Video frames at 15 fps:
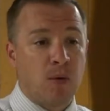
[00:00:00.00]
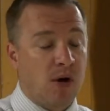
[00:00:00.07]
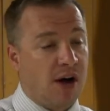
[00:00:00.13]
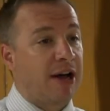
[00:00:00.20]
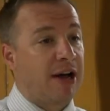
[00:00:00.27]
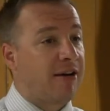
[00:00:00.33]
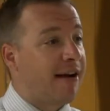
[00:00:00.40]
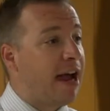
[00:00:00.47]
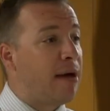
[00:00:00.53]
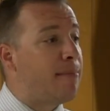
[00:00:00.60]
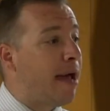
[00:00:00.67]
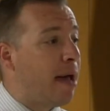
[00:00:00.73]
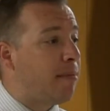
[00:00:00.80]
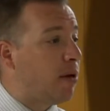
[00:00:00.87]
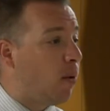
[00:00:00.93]
was, my
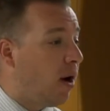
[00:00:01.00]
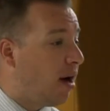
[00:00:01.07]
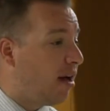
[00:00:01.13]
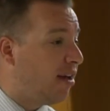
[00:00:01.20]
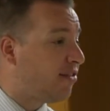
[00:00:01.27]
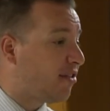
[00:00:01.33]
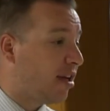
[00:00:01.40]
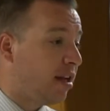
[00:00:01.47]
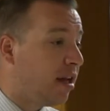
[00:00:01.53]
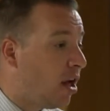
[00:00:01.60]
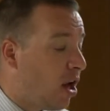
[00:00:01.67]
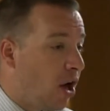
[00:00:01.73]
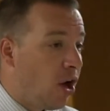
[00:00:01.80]
grandmammy was, and